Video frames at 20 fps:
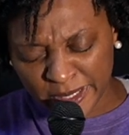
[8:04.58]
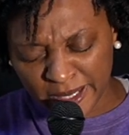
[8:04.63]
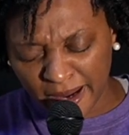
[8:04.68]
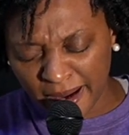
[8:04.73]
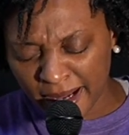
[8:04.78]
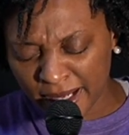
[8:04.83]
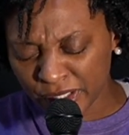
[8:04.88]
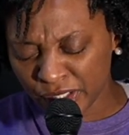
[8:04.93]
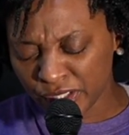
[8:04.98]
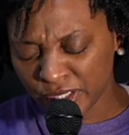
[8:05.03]

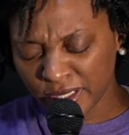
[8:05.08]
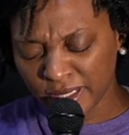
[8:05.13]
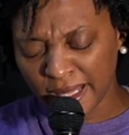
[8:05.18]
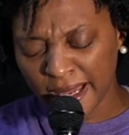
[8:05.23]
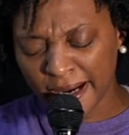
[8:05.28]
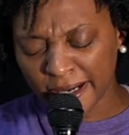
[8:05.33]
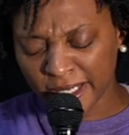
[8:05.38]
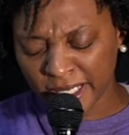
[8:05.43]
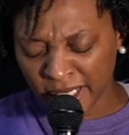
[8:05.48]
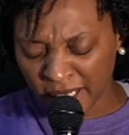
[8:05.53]
God, till
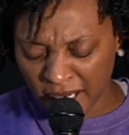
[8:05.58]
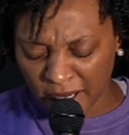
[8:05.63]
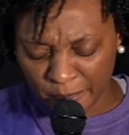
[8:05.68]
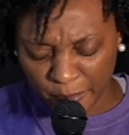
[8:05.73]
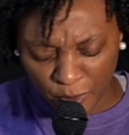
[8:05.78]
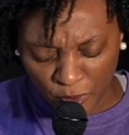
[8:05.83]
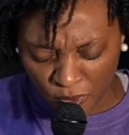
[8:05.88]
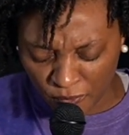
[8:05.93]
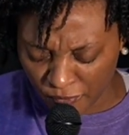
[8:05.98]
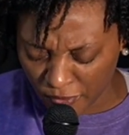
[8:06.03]
our cup
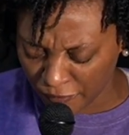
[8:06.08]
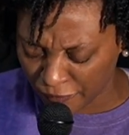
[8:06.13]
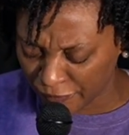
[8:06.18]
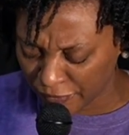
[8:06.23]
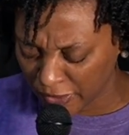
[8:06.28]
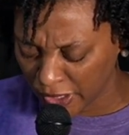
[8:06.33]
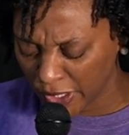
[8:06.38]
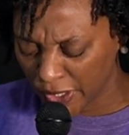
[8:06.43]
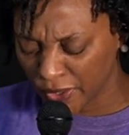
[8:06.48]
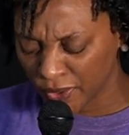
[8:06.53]

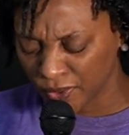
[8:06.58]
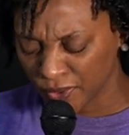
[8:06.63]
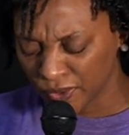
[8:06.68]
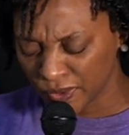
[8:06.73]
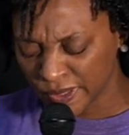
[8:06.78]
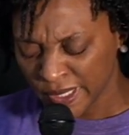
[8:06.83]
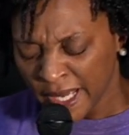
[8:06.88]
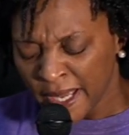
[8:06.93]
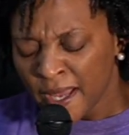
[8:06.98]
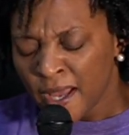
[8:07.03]

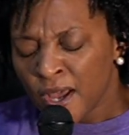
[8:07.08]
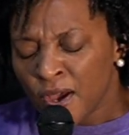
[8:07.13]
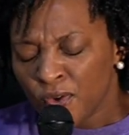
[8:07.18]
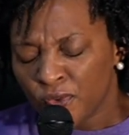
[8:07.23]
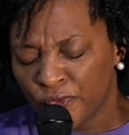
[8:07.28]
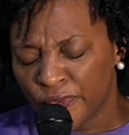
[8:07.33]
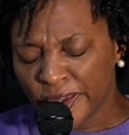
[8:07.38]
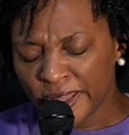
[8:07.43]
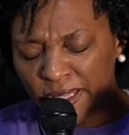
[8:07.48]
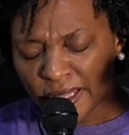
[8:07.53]
overflows.
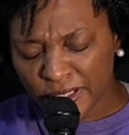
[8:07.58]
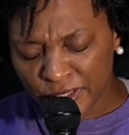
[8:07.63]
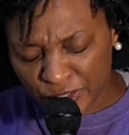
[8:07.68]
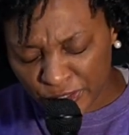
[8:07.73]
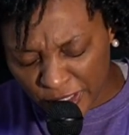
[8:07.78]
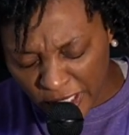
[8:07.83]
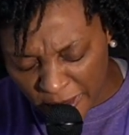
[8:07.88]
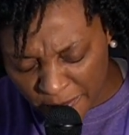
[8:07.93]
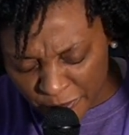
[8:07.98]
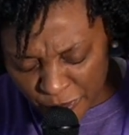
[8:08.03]
Fill
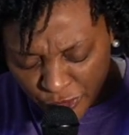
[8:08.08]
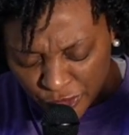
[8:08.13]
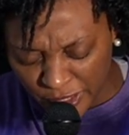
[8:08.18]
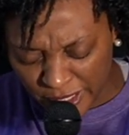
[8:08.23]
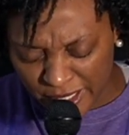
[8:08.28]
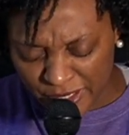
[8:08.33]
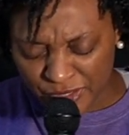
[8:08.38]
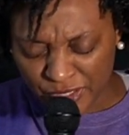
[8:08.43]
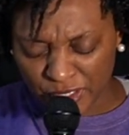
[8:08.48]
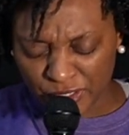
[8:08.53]
us up,
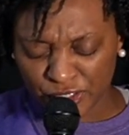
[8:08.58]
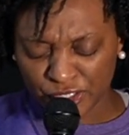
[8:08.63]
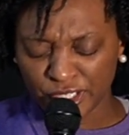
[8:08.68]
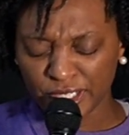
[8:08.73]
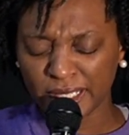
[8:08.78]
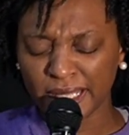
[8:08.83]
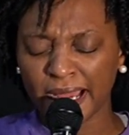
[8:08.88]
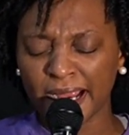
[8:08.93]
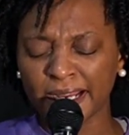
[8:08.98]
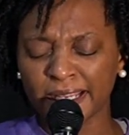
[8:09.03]
Jesus,
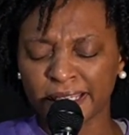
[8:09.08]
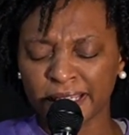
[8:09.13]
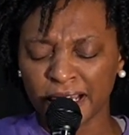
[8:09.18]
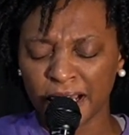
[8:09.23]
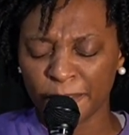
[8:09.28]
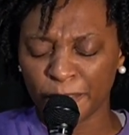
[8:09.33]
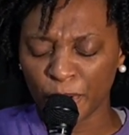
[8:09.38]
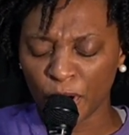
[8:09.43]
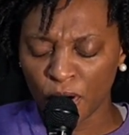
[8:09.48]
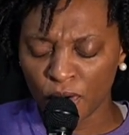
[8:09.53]
till our
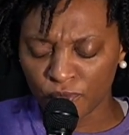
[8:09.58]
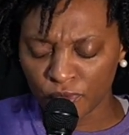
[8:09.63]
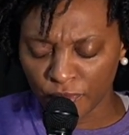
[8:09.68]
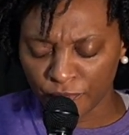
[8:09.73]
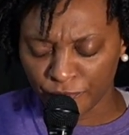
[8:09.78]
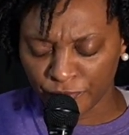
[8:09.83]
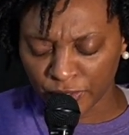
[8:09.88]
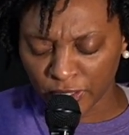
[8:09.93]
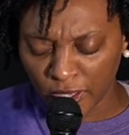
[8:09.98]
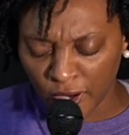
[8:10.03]
cup
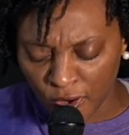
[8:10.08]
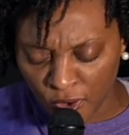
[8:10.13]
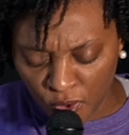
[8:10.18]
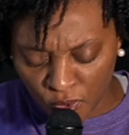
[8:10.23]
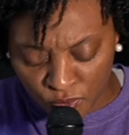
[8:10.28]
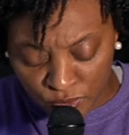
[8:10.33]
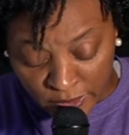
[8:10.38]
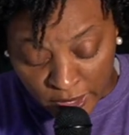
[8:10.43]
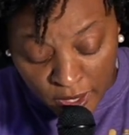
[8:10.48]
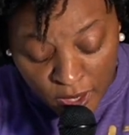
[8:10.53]

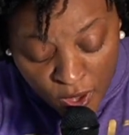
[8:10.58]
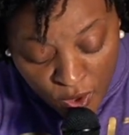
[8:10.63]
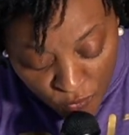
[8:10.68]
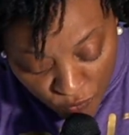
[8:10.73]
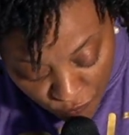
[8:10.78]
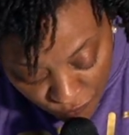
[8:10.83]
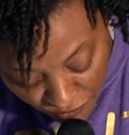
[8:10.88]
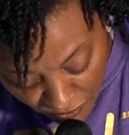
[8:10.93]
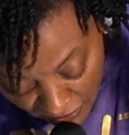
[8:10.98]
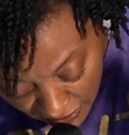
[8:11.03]
overflows.
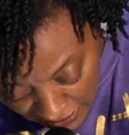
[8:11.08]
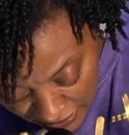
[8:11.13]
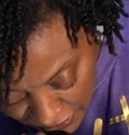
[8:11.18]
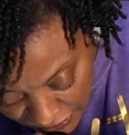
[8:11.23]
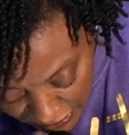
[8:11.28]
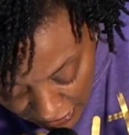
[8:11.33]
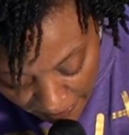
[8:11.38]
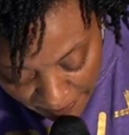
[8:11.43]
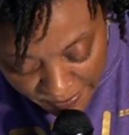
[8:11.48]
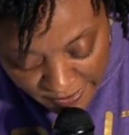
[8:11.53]
Fill
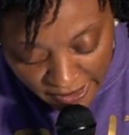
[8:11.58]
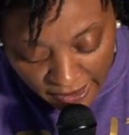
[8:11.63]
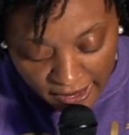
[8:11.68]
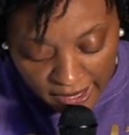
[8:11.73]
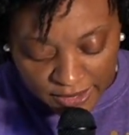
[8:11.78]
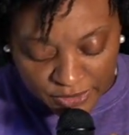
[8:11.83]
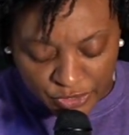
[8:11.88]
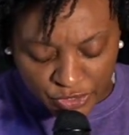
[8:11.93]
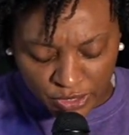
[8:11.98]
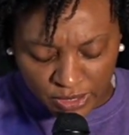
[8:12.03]
us up,
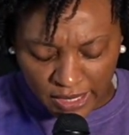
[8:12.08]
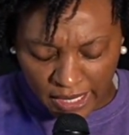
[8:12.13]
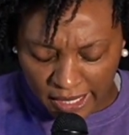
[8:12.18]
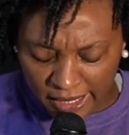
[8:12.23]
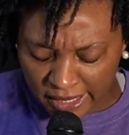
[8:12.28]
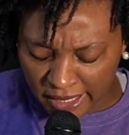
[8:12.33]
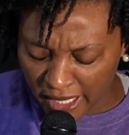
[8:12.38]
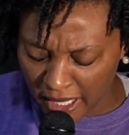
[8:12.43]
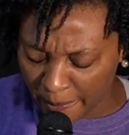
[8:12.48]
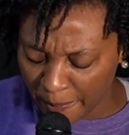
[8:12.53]
God, till our
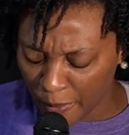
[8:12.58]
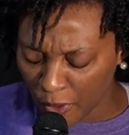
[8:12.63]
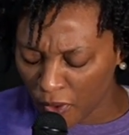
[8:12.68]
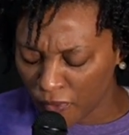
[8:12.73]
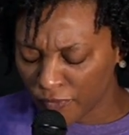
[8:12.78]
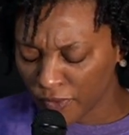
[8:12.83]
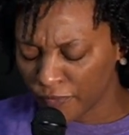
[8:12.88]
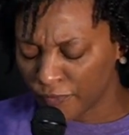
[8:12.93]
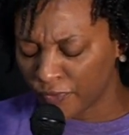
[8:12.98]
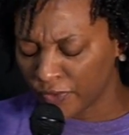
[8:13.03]
cup
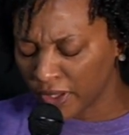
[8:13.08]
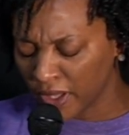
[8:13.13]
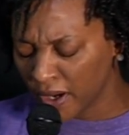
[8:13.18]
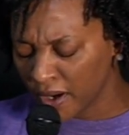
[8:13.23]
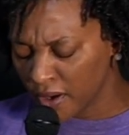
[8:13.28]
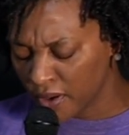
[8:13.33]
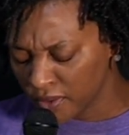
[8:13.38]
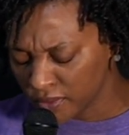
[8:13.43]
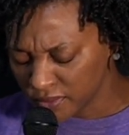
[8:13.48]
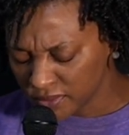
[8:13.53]

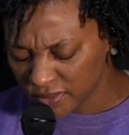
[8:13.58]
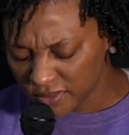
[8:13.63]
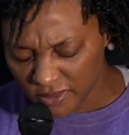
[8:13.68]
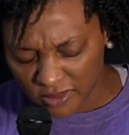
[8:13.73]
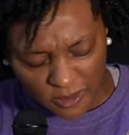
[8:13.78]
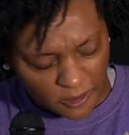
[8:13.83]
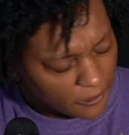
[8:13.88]
overflows.